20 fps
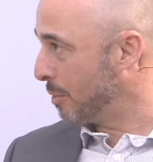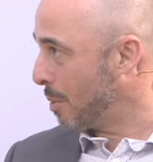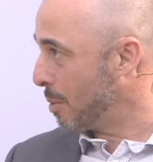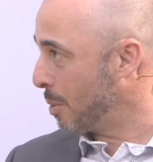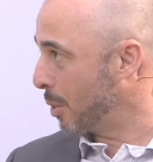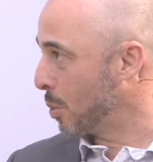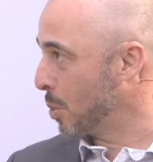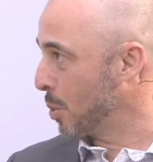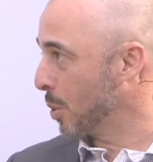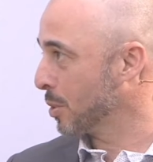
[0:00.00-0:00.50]

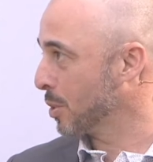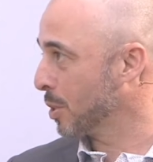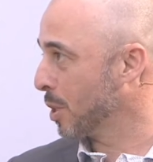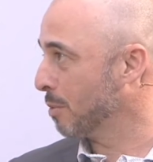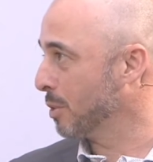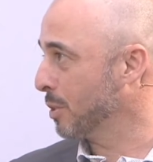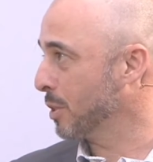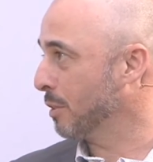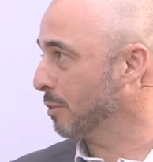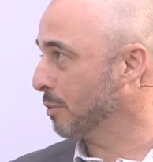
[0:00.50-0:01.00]
our local
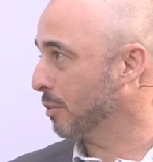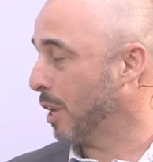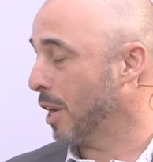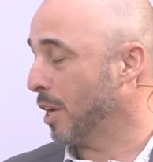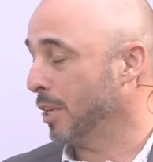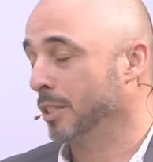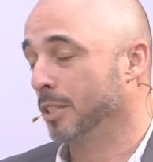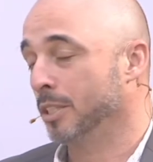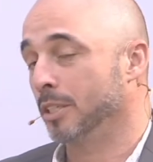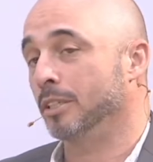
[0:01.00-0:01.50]
service in
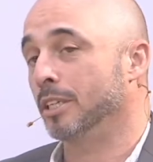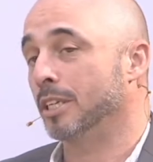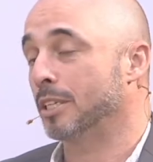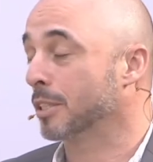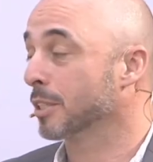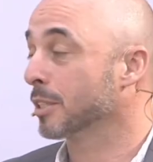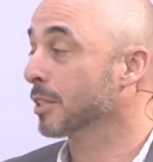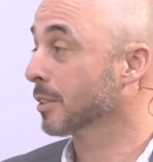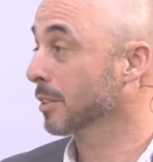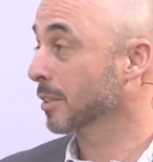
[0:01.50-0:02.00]
France, and
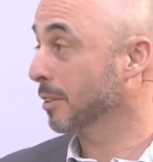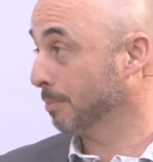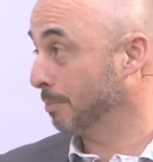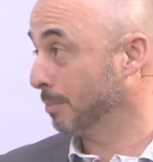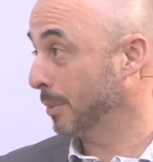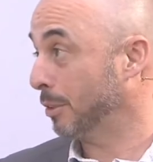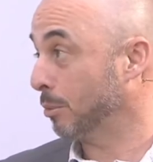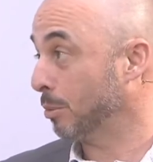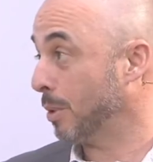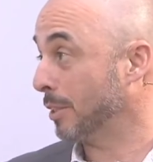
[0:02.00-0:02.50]
that's the
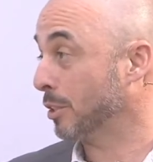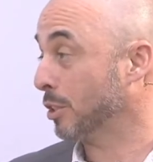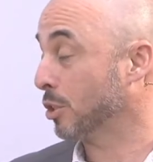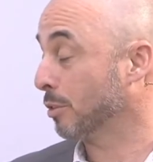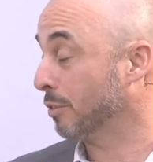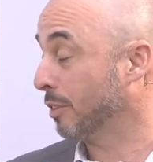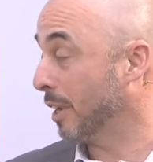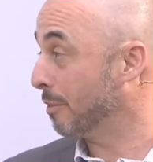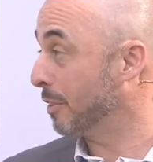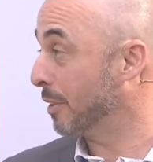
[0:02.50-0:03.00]
advantage
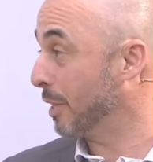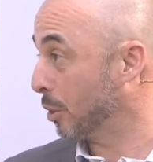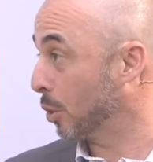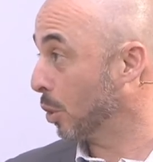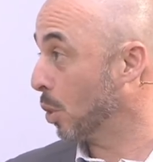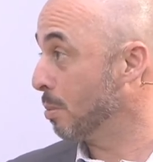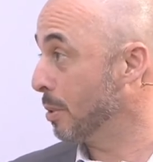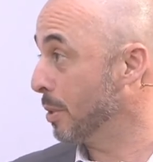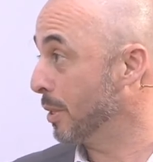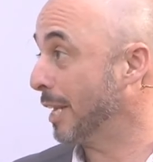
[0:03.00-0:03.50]
of having a
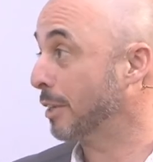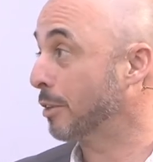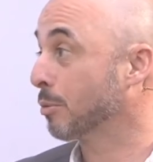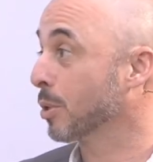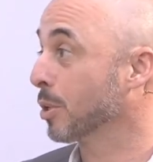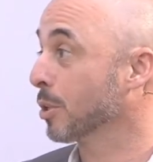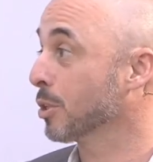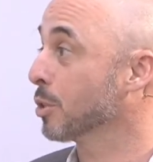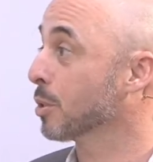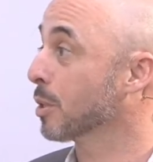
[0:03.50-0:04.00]
global
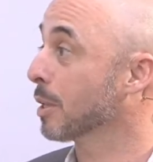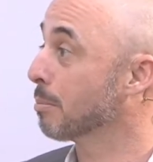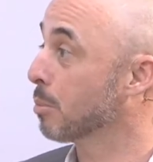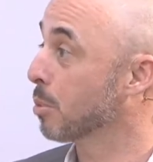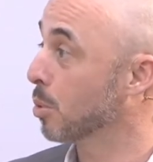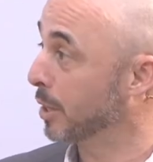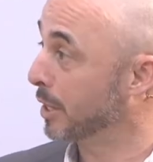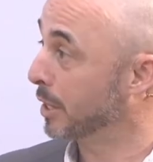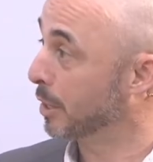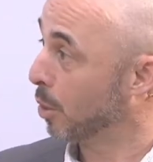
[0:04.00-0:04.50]
network. You can
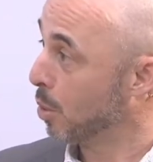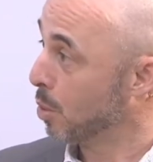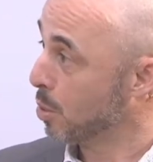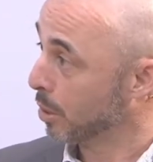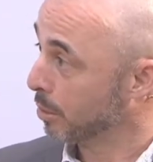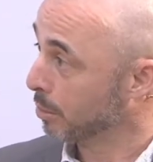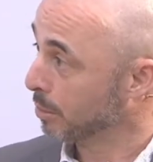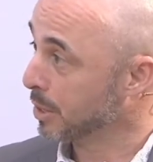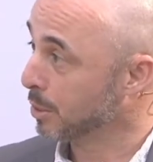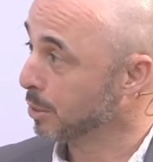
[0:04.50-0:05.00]
pull in
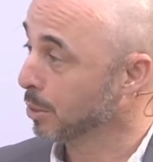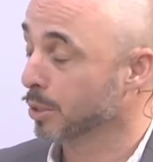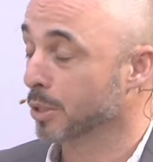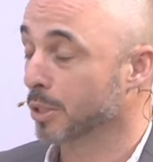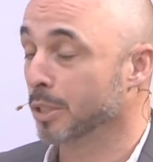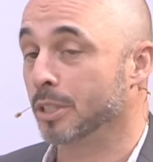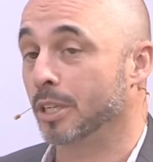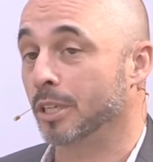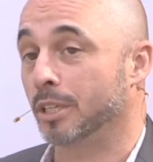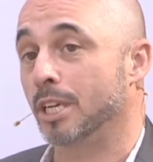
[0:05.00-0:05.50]
local
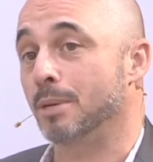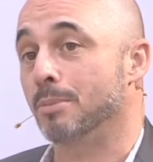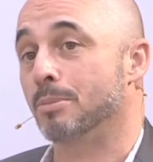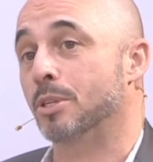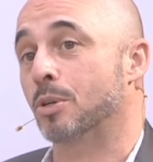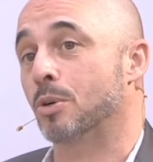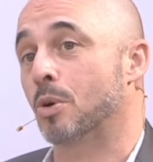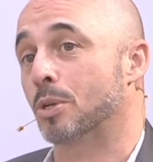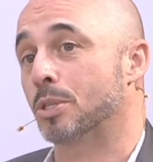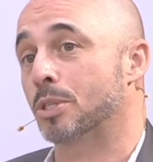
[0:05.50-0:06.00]
resources that keeps
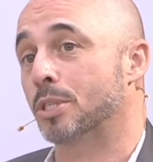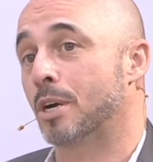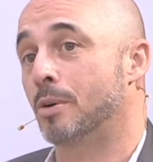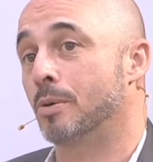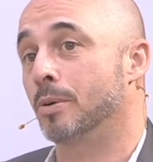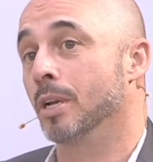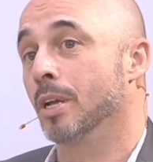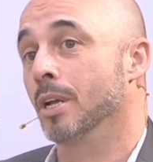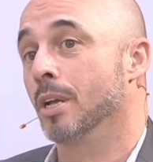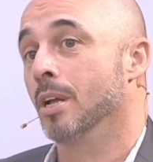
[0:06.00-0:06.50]
the cost
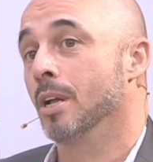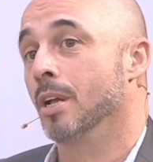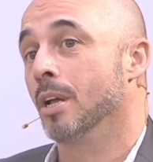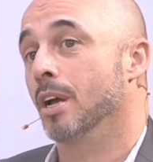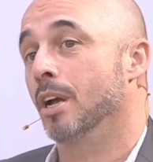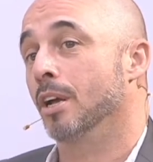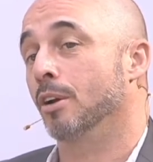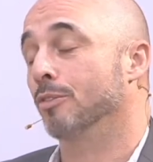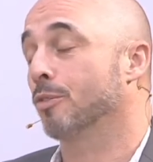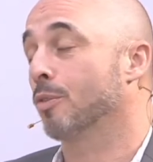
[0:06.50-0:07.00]
down.
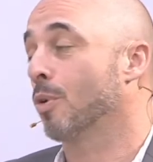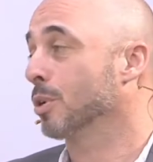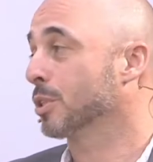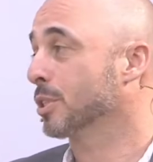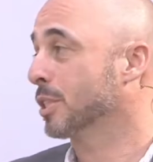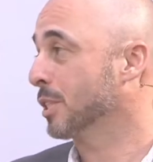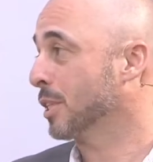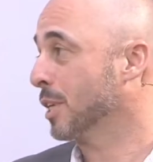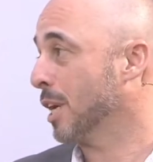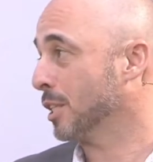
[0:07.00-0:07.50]
And of course,
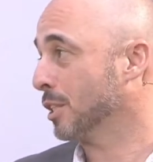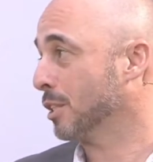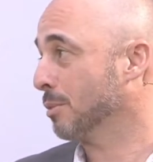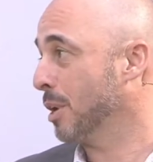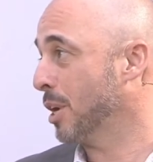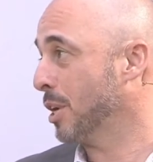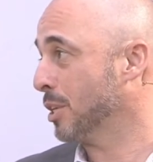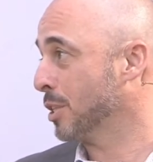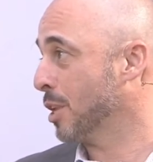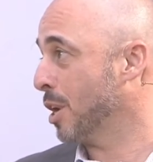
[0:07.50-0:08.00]
this
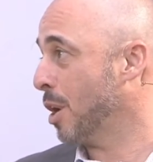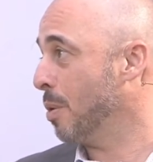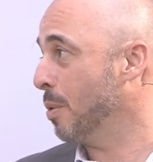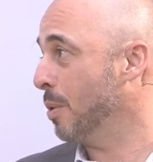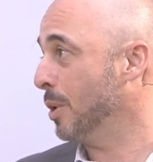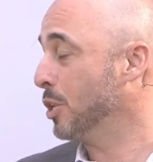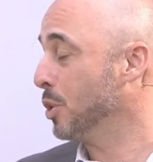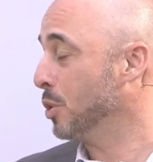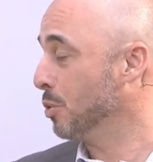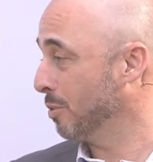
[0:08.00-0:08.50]
customer has now
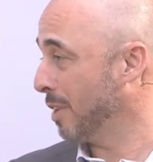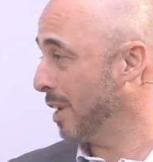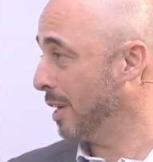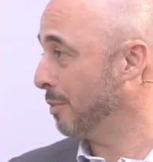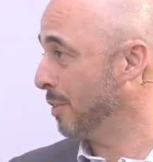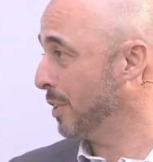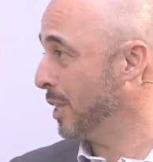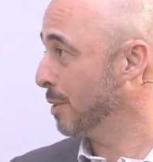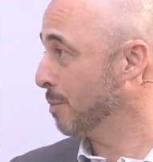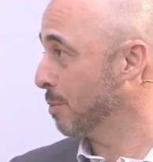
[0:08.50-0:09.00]
a new
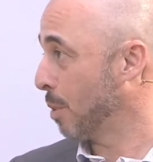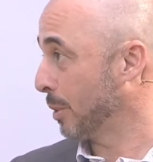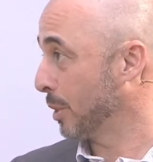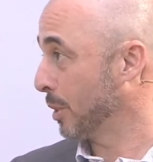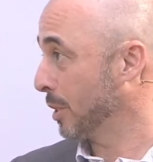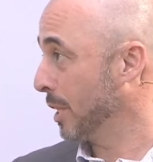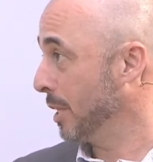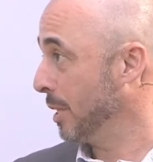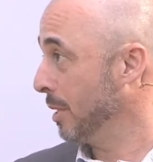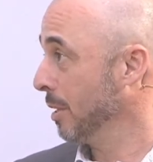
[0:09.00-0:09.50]
5-year
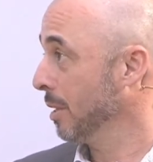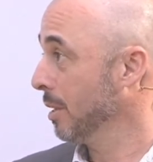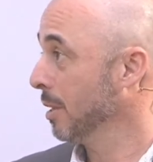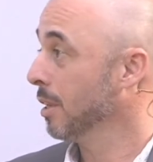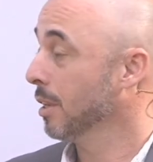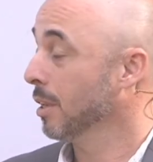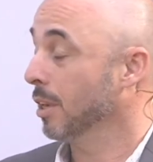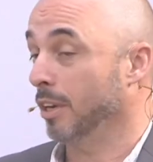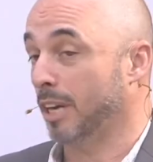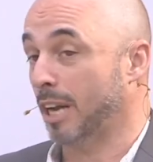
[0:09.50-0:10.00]
warranty,
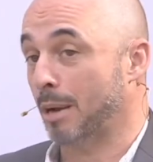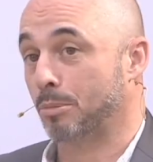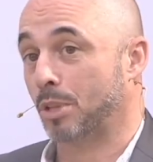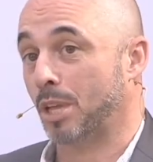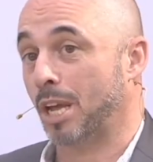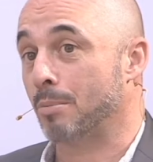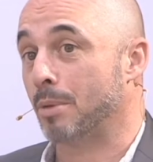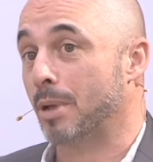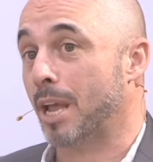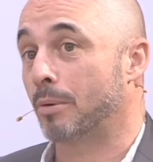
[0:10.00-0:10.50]
an
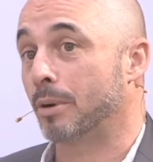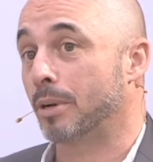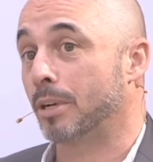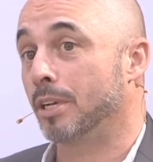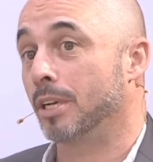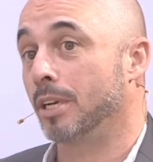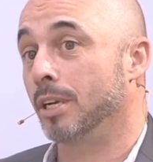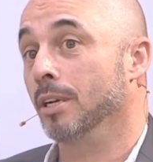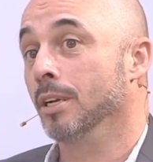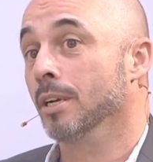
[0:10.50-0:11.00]
uptime
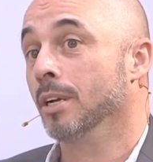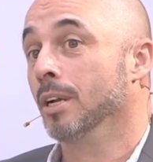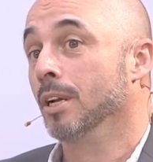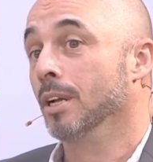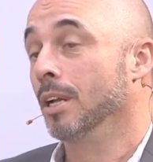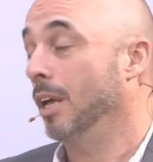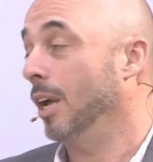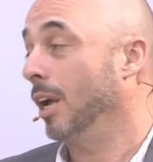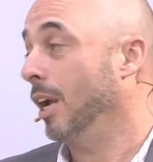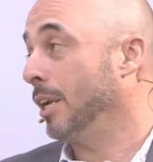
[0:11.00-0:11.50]
guarantee,
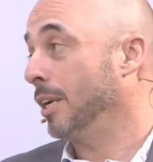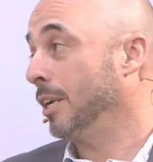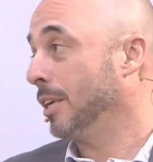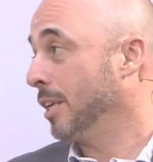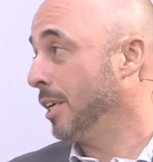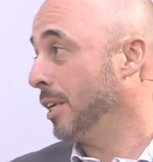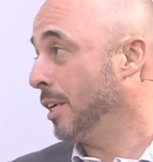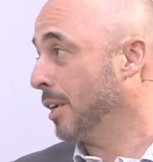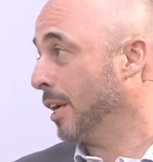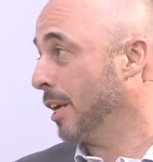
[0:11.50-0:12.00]
and
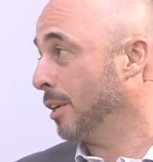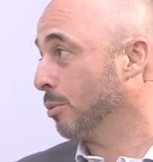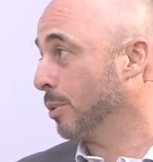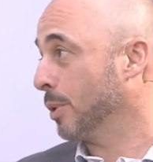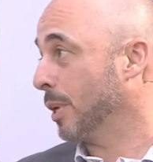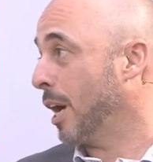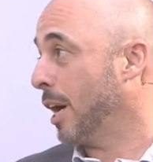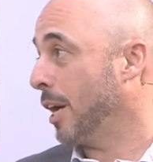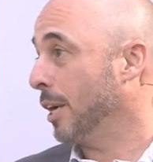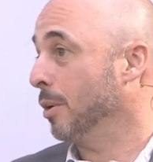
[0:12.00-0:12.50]
he can
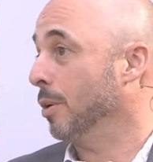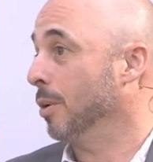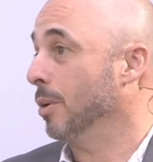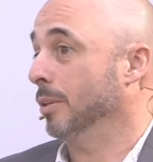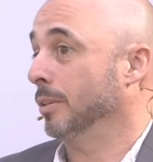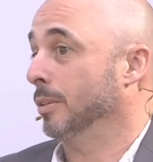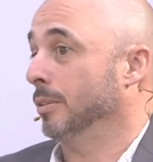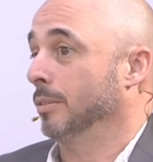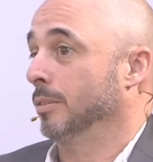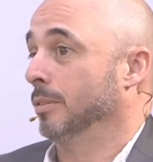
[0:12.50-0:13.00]
rely on